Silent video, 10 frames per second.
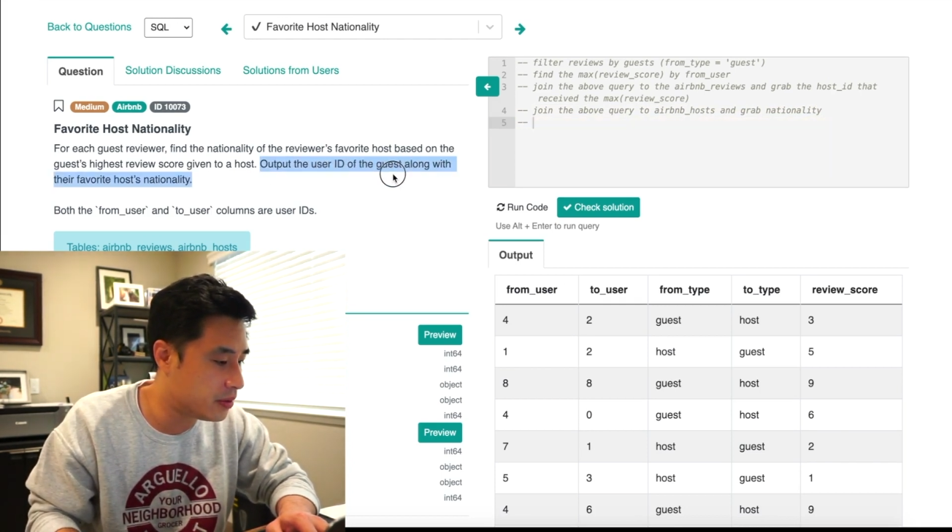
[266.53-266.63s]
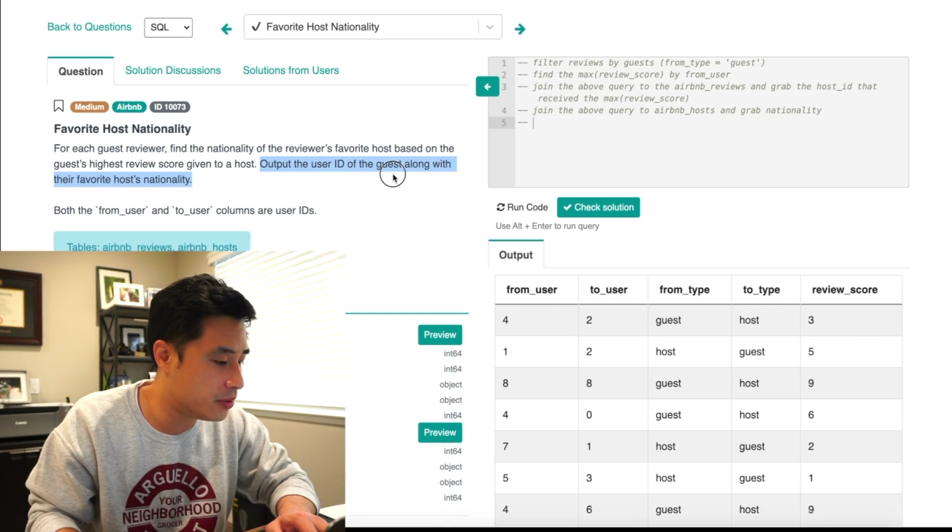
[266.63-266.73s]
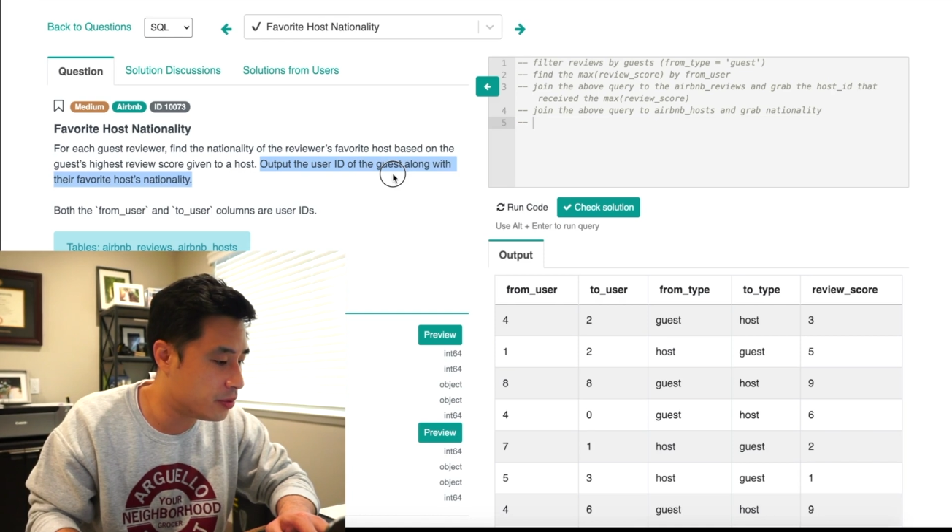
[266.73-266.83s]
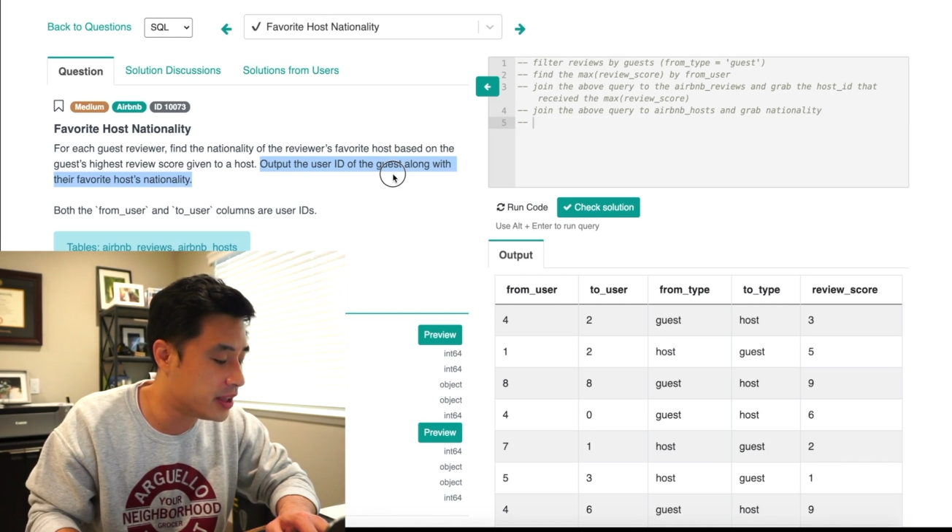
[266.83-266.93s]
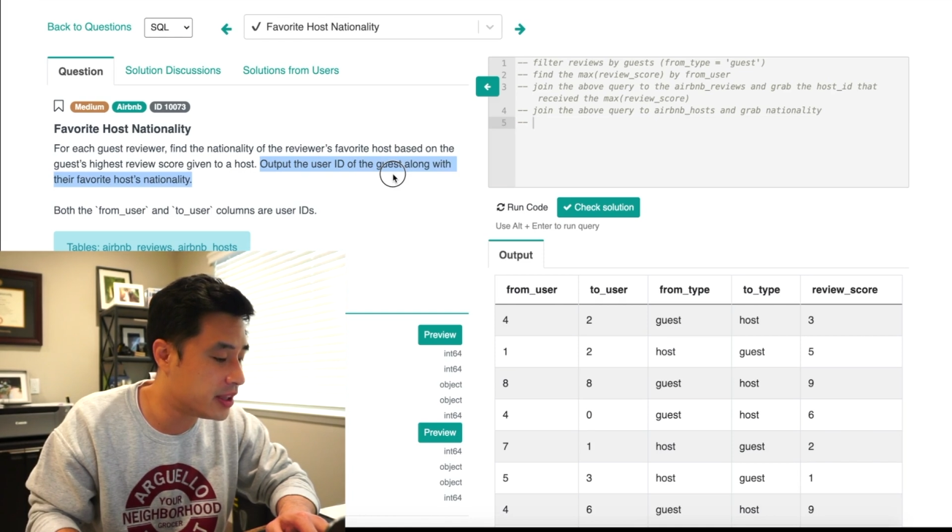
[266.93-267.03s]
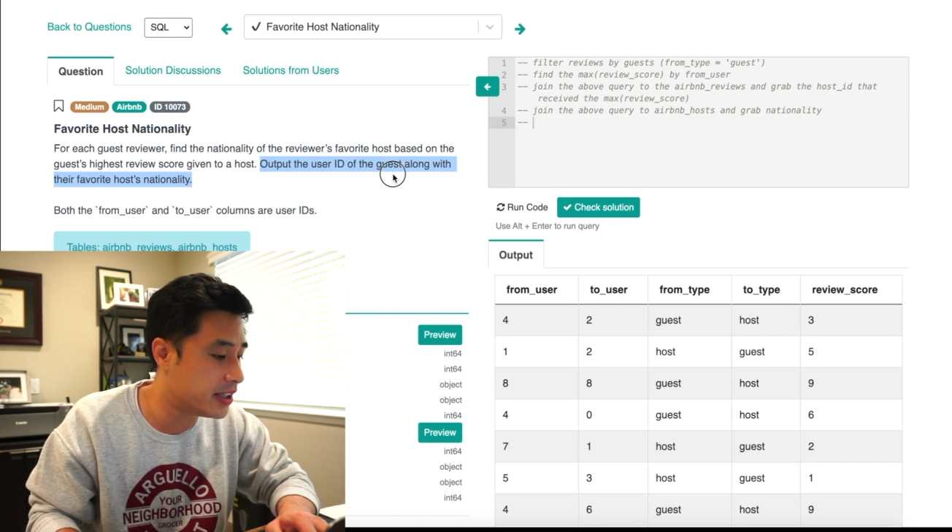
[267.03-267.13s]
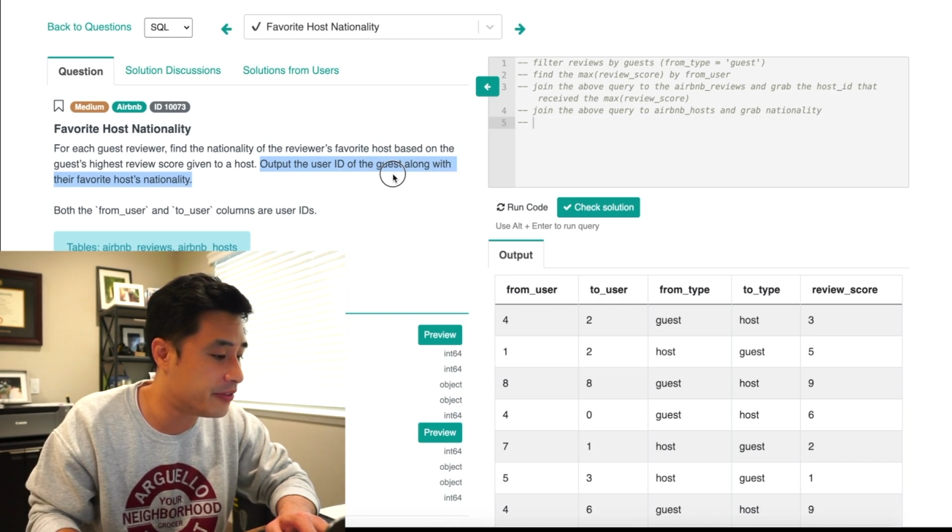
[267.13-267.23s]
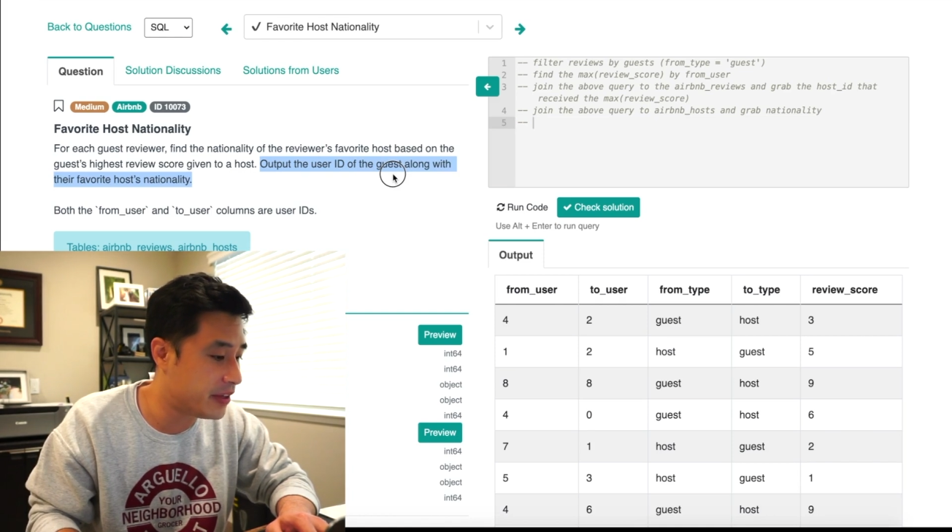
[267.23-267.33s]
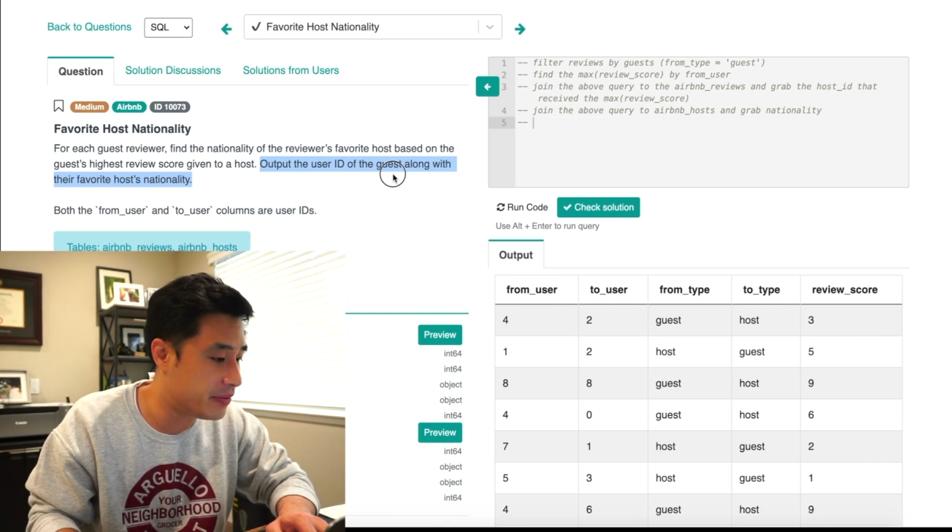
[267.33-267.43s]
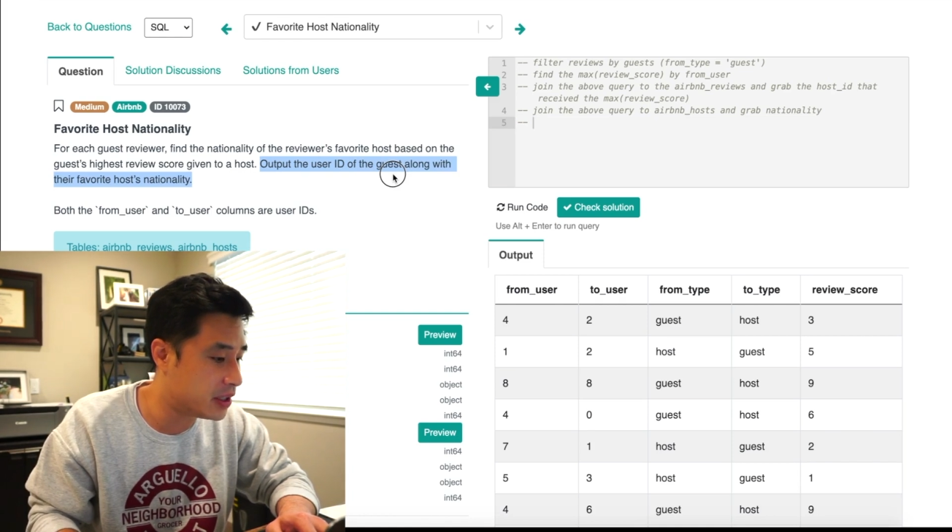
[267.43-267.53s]
with their
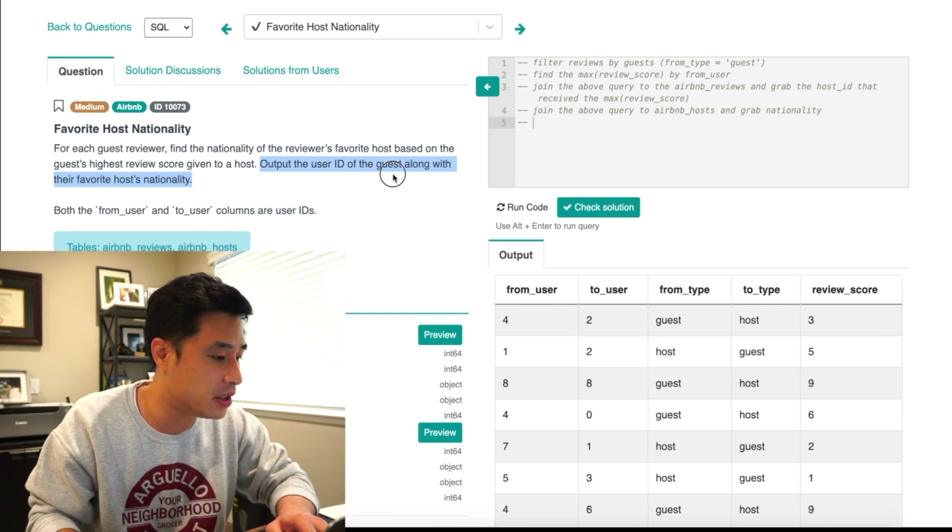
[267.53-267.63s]
favorite